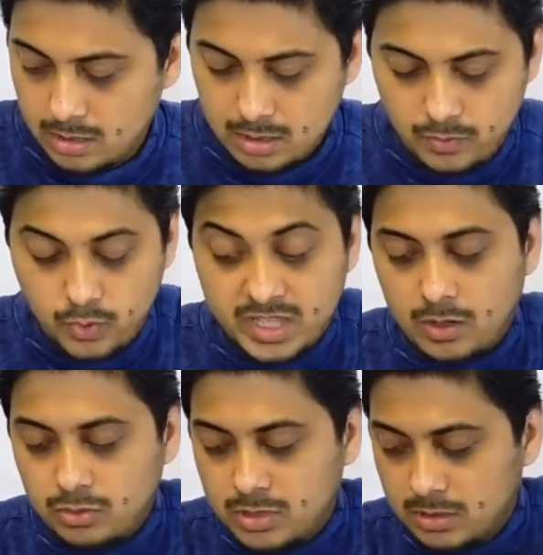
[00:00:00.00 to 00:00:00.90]

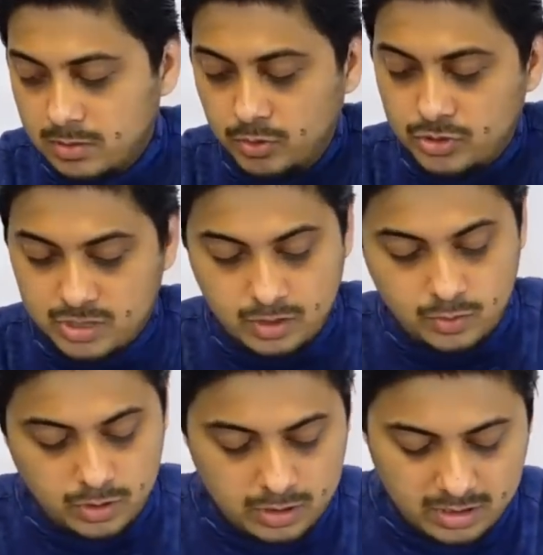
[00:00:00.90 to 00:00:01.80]
without the boost
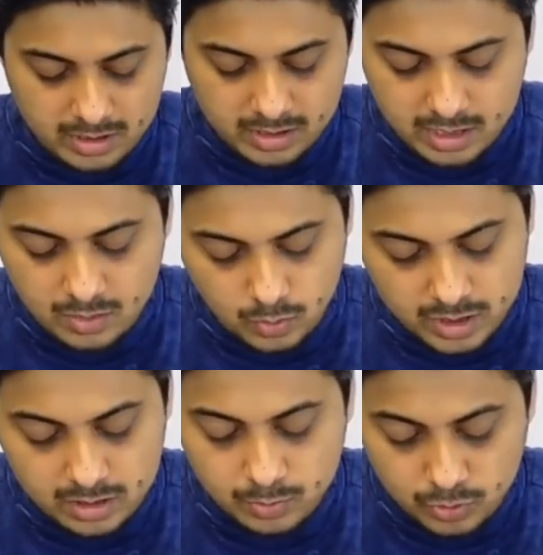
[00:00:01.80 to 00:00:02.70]
converter and then
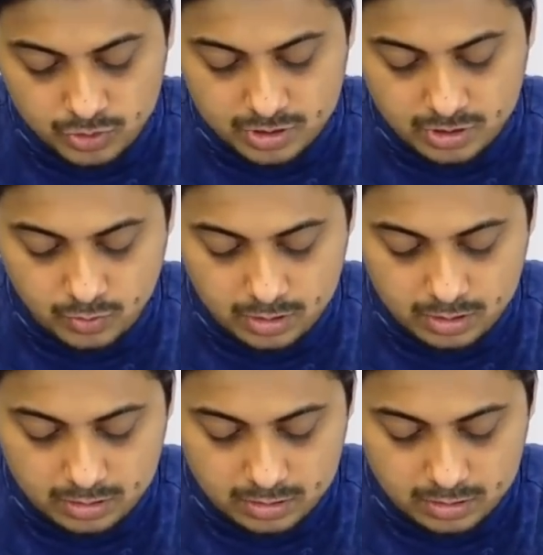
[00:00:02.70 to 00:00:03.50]
with the boost converter.